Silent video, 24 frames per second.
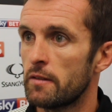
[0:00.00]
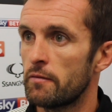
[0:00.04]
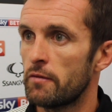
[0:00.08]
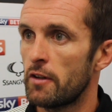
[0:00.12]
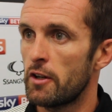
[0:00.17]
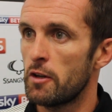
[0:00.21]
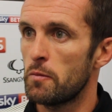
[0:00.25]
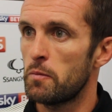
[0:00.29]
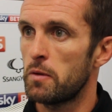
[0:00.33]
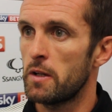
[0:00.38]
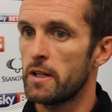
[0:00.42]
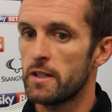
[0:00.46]
I'm
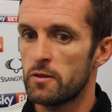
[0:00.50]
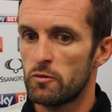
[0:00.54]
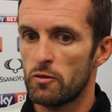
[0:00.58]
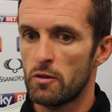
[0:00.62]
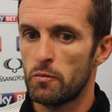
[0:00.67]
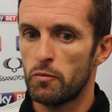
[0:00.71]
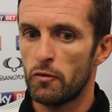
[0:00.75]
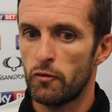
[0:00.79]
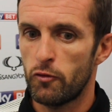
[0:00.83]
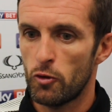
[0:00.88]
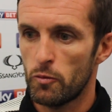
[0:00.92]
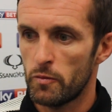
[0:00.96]
very pleased
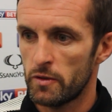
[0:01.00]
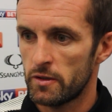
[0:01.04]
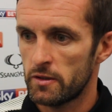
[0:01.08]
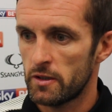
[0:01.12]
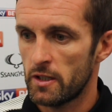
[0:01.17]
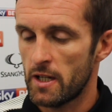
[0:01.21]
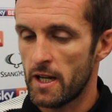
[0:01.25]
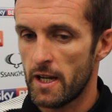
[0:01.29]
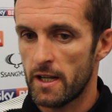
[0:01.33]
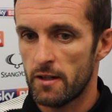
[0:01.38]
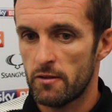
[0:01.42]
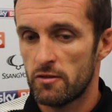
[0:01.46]
with the performance
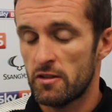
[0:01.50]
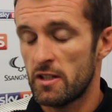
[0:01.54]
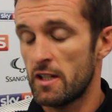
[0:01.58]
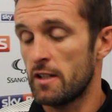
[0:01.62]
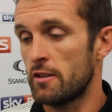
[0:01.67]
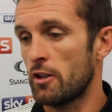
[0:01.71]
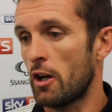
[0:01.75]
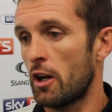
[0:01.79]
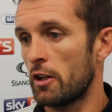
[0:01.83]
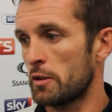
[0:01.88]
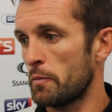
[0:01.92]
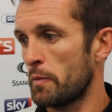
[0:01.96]
today.
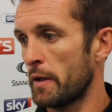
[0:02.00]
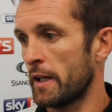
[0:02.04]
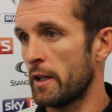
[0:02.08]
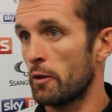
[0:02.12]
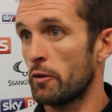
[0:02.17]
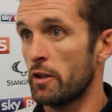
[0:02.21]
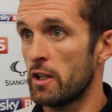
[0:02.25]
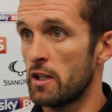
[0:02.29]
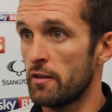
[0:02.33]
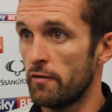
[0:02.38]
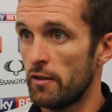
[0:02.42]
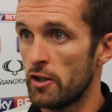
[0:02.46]
It's hard to pick
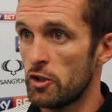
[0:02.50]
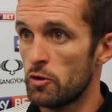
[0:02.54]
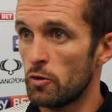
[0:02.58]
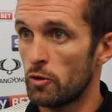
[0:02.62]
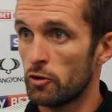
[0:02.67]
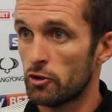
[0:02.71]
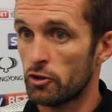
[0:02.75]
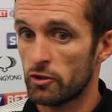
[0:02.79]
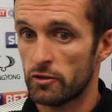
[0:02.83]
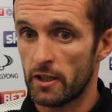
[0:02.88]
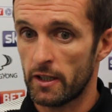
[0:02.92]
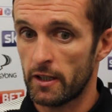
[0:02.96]
out
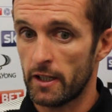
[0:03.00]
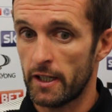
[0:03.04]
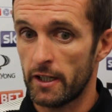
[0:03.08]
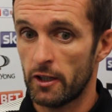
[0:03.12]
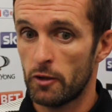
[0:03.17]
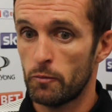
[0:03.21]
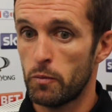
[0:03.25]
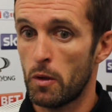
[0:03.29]
individuals because I